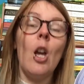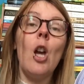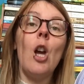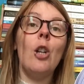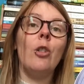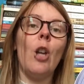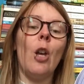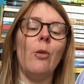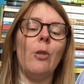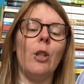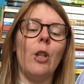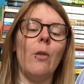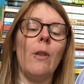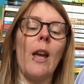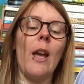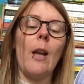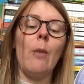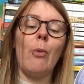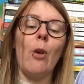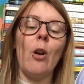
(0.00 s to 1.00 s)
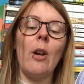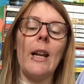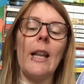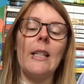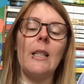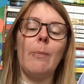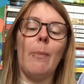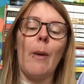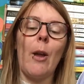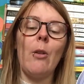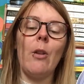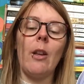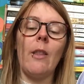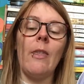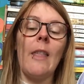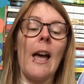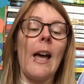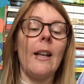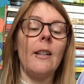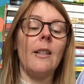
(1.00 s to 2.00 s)
No sooner had Brongley spoken
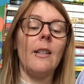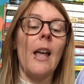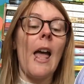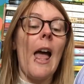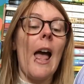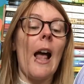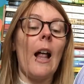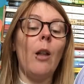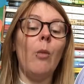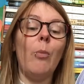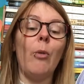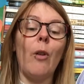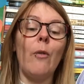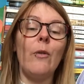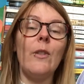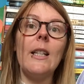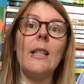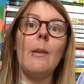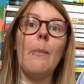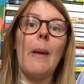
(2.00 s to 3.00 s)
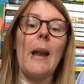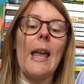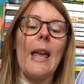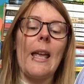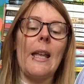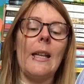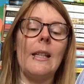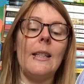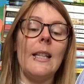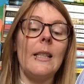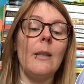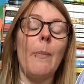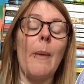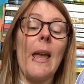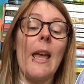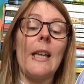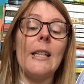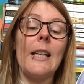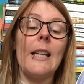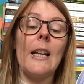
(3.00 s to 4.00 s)
that Elbroth
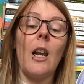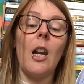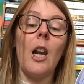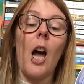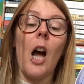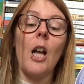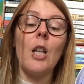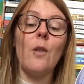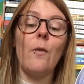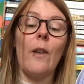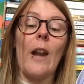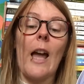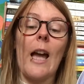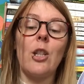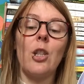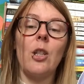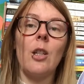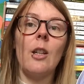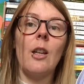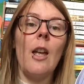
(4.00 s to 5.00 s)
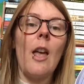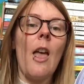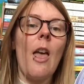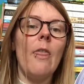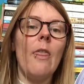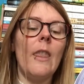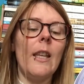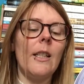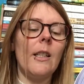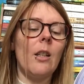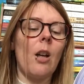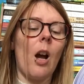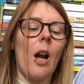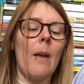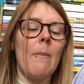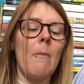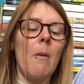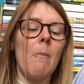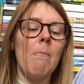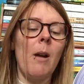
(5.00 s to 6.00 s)
disappeared in a large flash. This
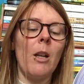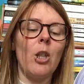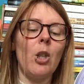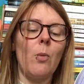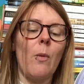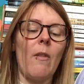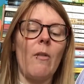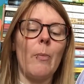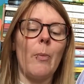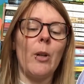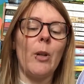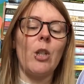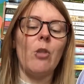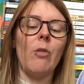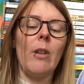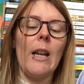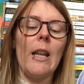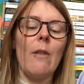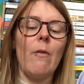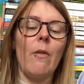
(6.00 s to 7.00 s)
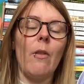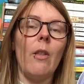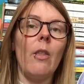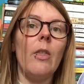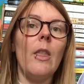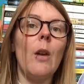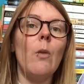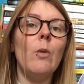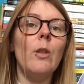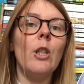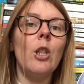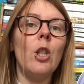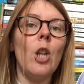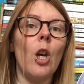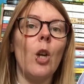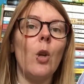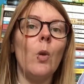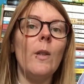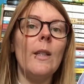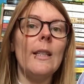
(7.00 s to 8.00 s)
time, much to everybody's relief, there was
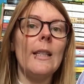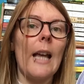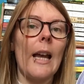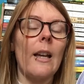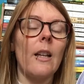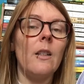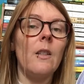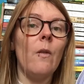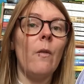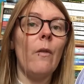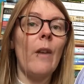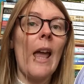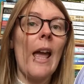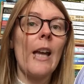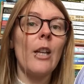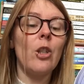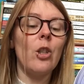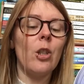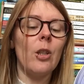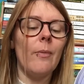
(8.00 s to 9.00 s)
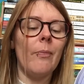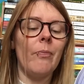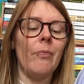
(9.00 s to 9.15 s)
no second flash.